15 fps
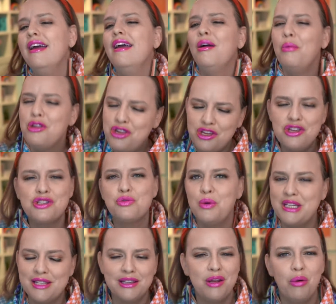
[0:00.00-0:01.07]
which she just
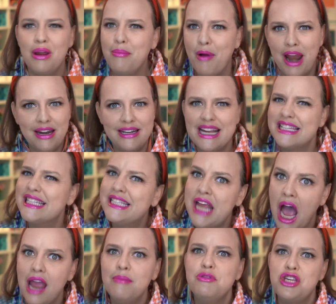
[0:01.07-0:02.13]
recently rebranded as
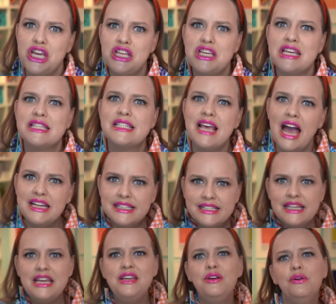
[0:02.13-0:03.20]
Time Genius. I
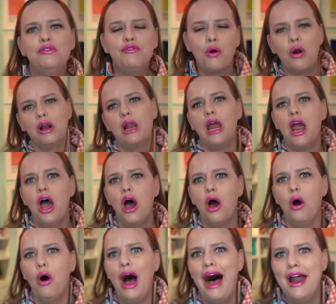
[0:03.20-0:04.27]
see you,
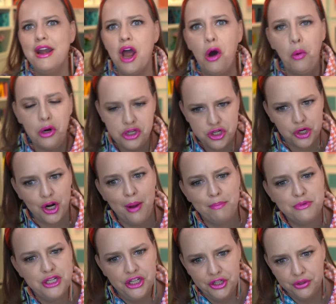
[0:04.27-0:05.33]
Forleo. I know what you're
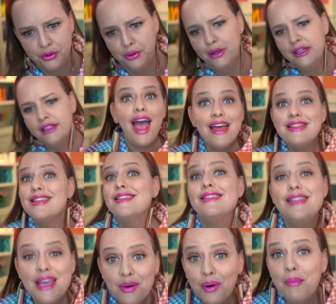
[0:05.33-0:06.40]
up to. And the
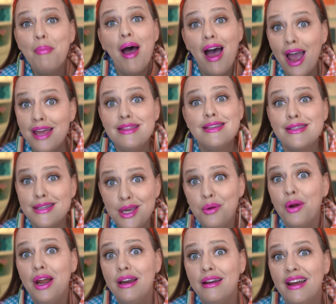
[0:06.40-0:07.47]
secret behind the
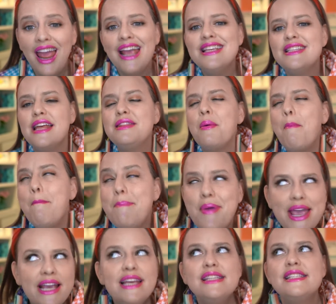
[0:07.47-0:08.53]
secret is that the
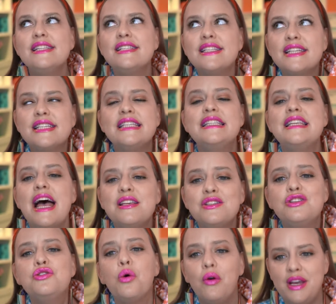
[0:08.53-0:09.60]
biggest success
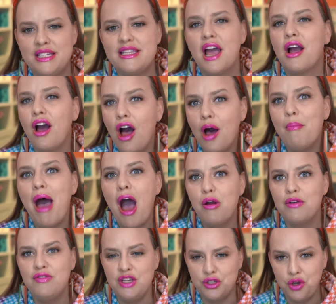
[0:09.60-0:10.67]
stories that come out
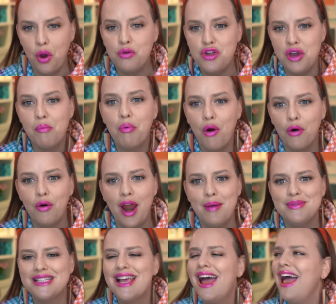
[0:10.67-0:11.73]
of these coaching
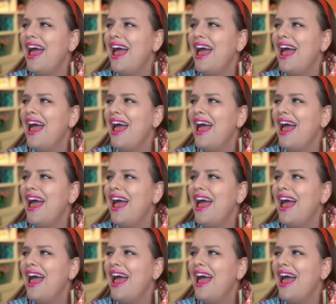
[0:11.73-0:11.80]
programs